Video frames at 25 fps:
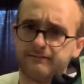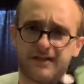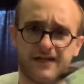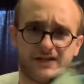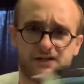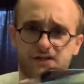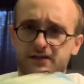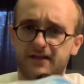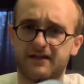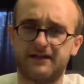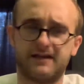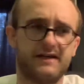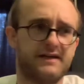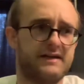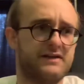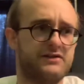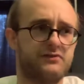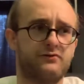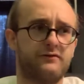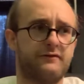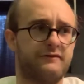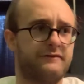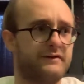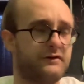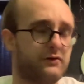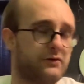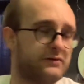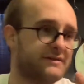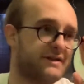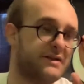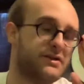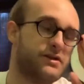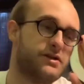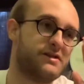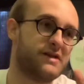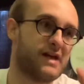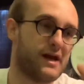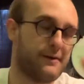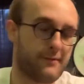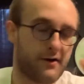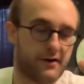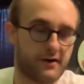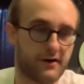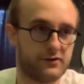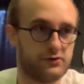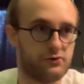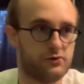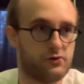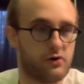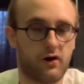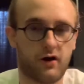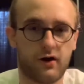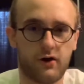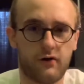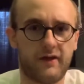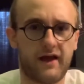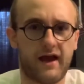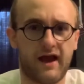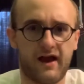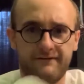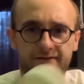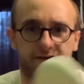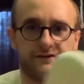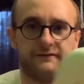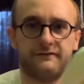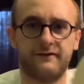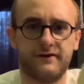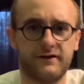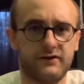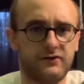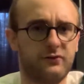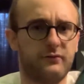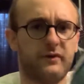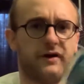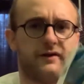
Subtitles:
That's just like the Isra Fills that just came out not too long ago that have the infinity loop.